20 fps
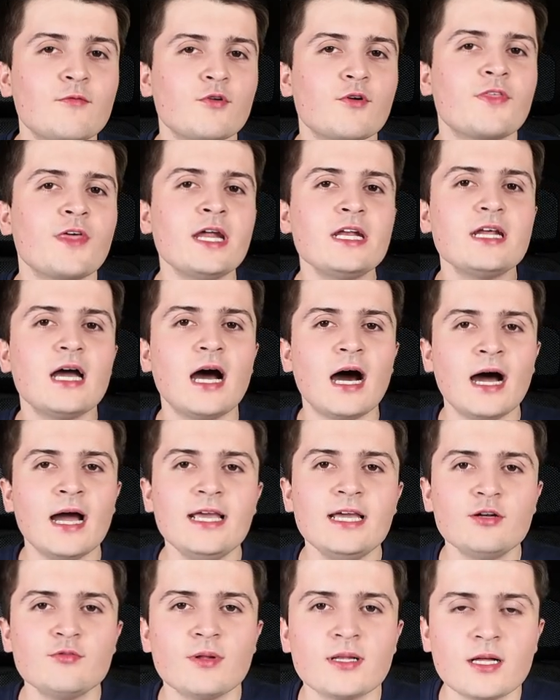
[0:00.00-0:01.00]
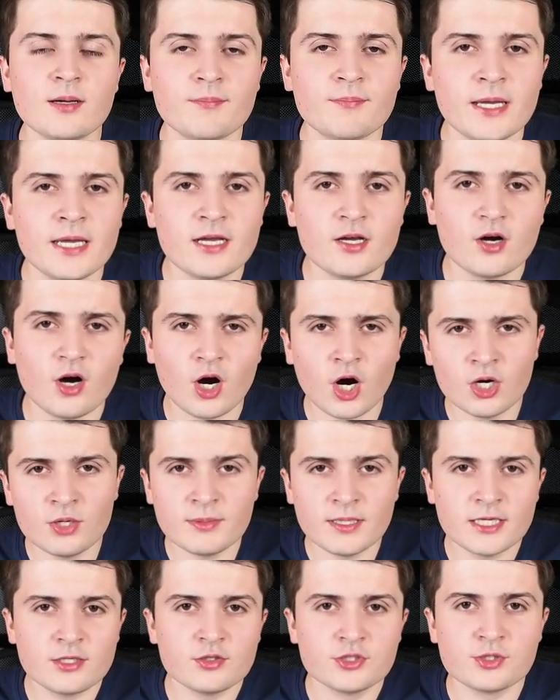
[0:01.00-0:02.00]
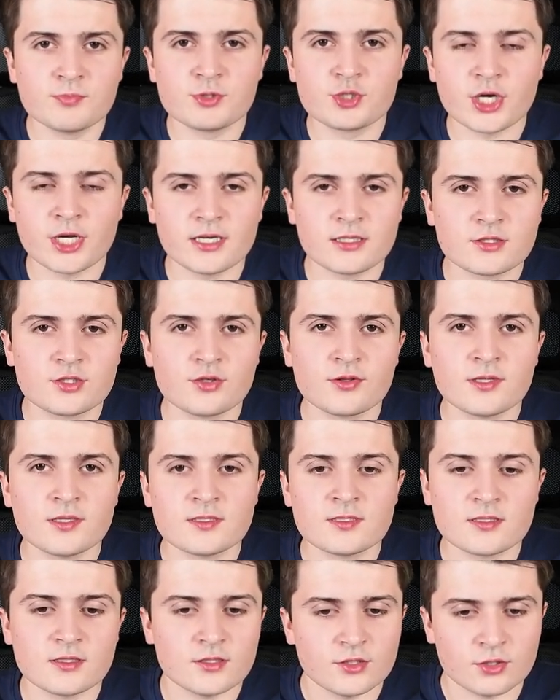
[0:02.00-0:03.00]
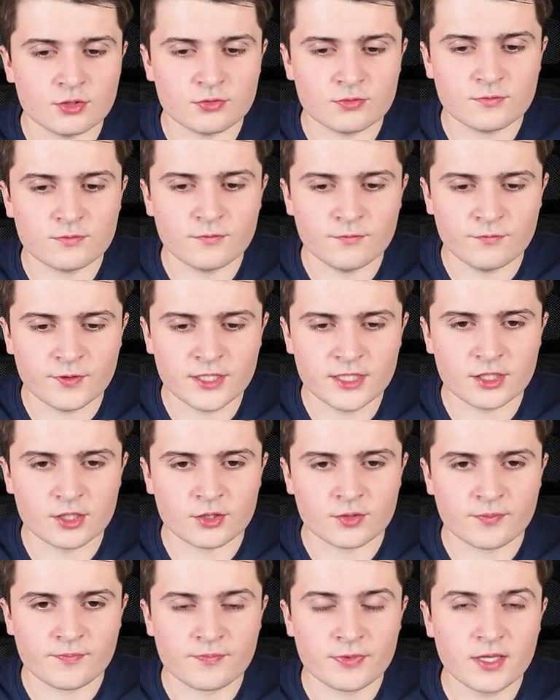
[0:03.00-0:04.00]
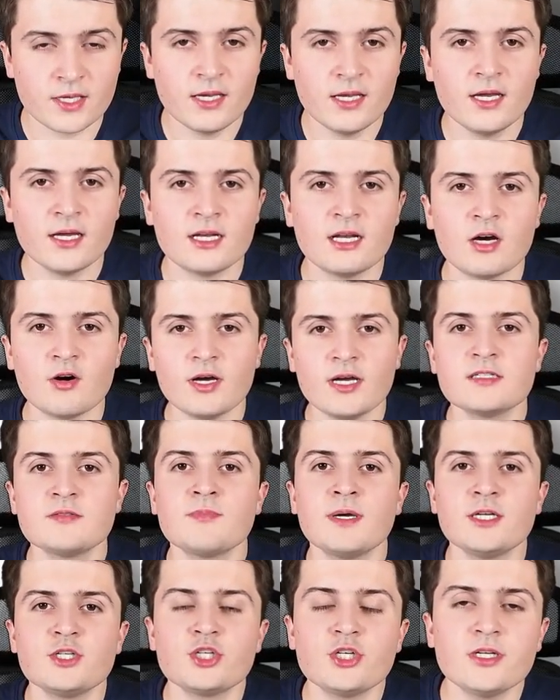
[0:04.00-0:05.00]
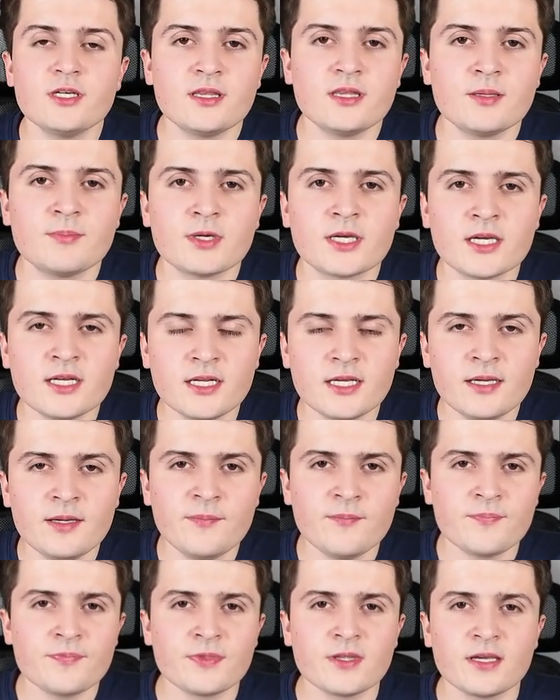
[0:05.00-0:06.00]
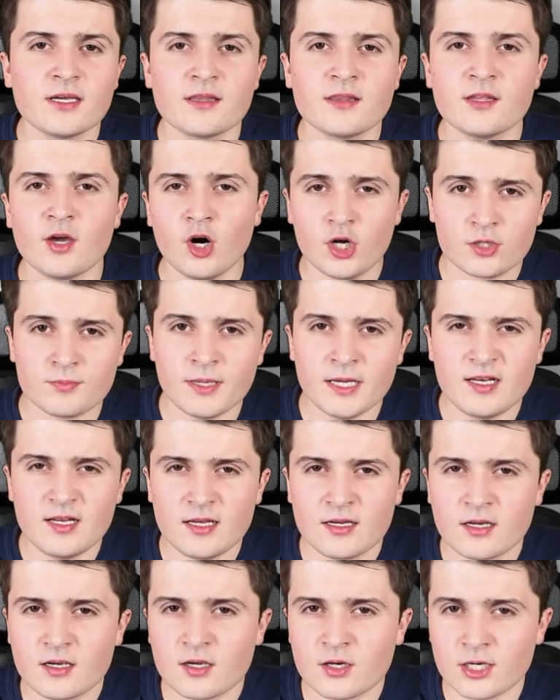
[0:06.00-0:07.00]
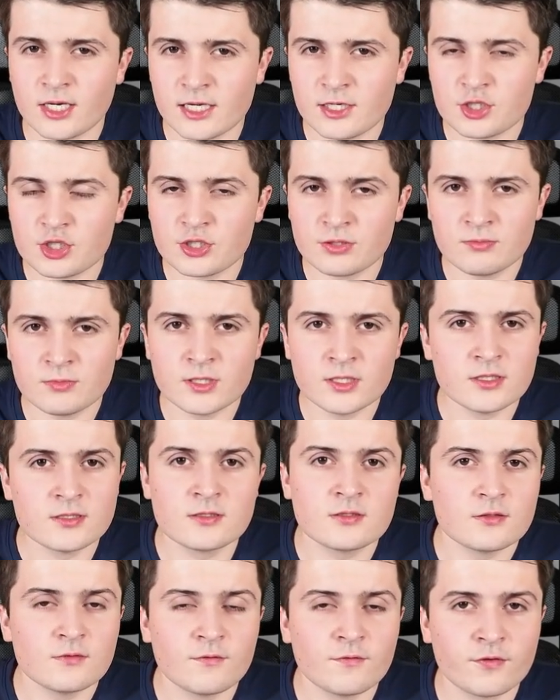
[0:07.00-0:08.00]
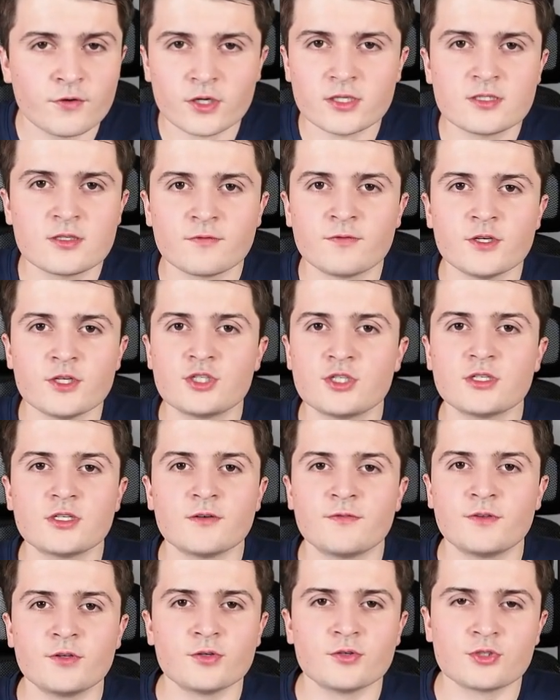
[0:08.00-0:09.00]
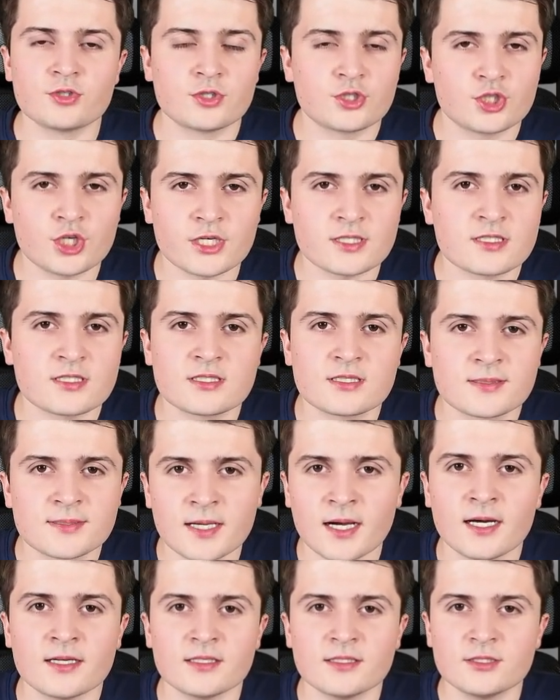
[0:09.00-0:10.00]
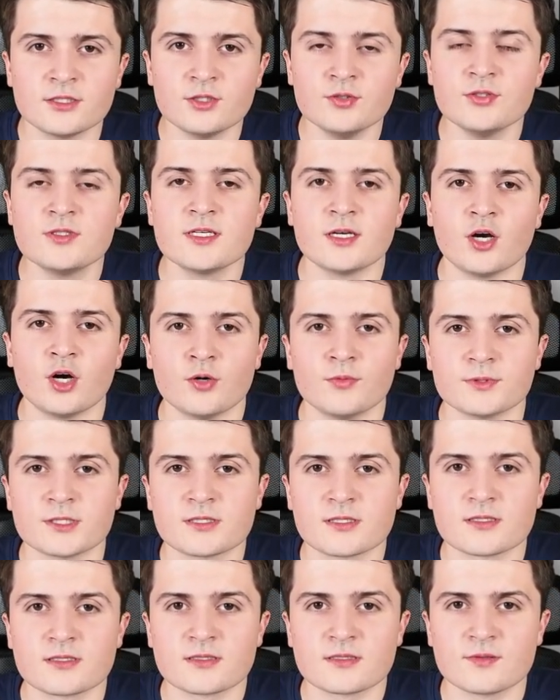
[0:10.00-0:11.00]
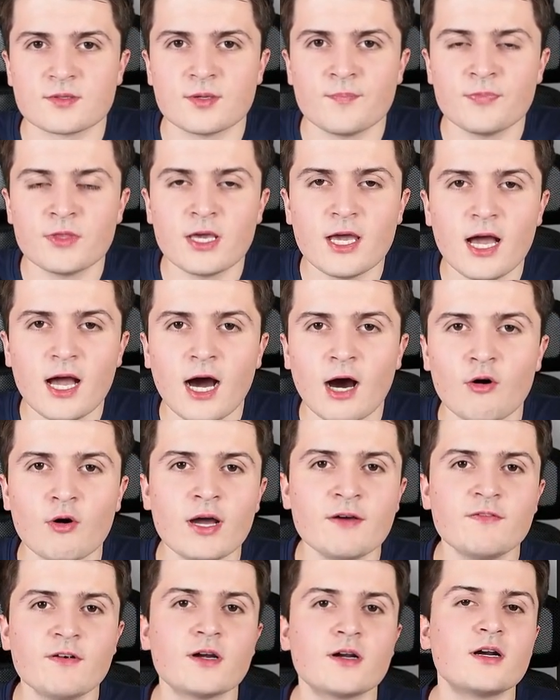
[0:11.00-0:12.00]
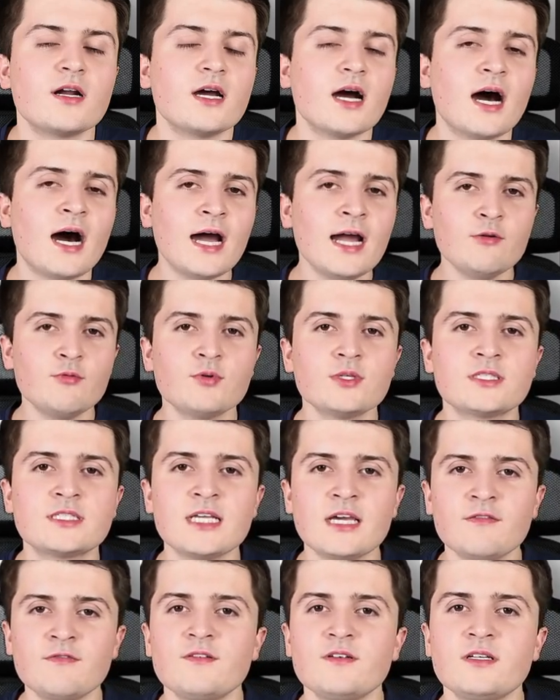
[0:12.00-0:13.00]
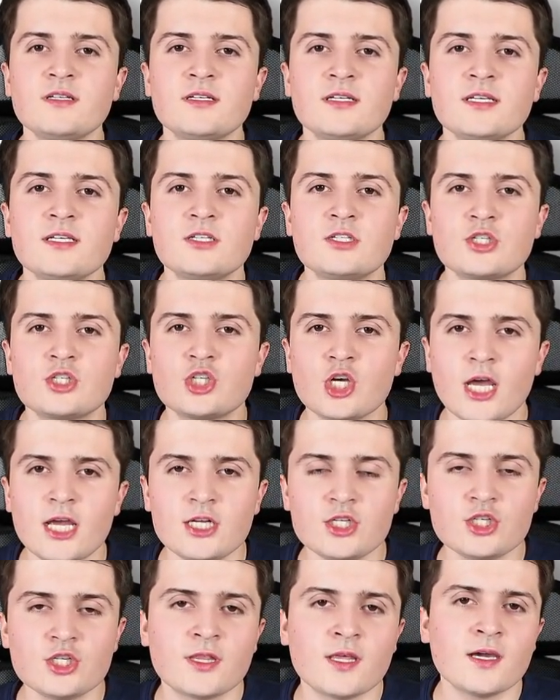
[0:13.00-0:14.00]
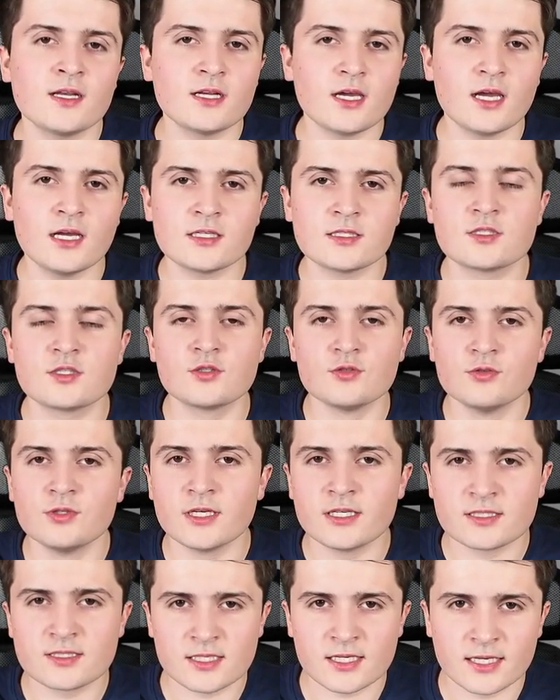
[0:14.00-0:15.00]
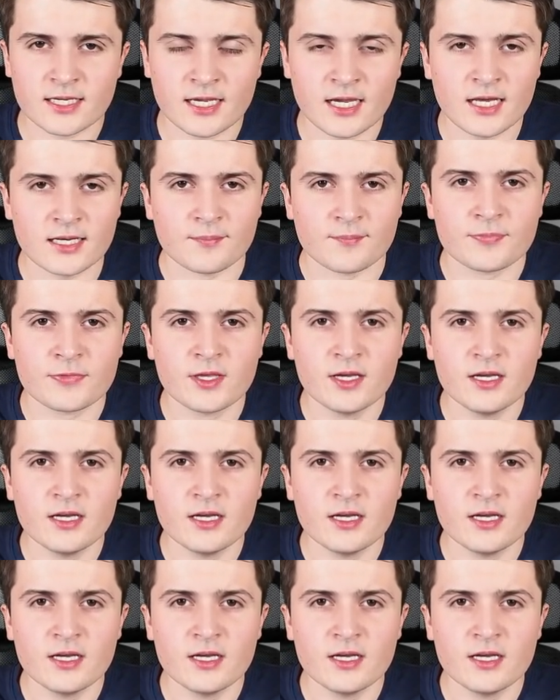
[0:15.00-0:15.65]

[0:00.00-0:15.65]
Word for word: And with that, hi and welcome back on my YouTube channel to this new video. Now, as mentioned in the beginning, the automatic connection is fully sufficient if you just started using Home Assistant. However, I would definitely change that as soon as I can.